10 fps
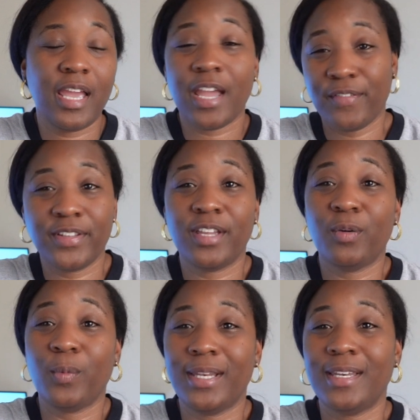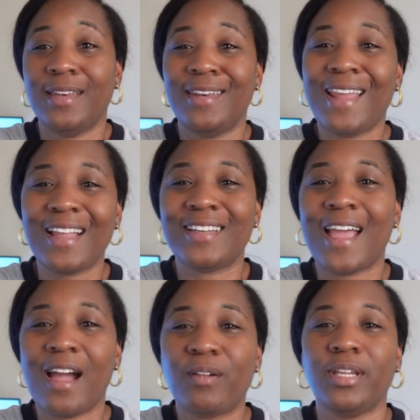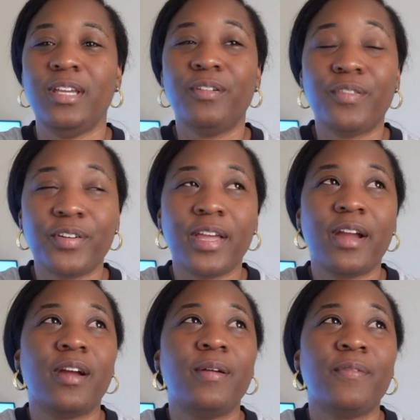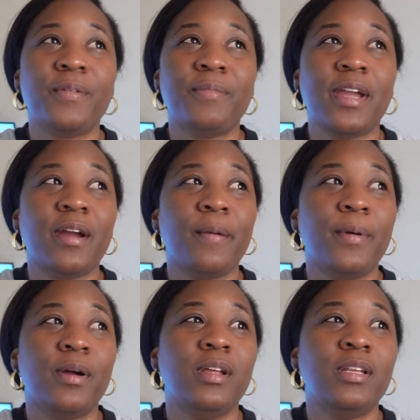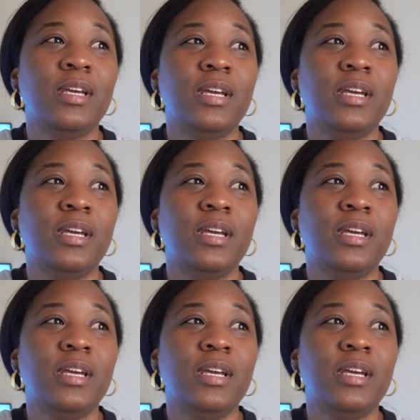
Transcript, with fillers: everything went not downhill for that from there, but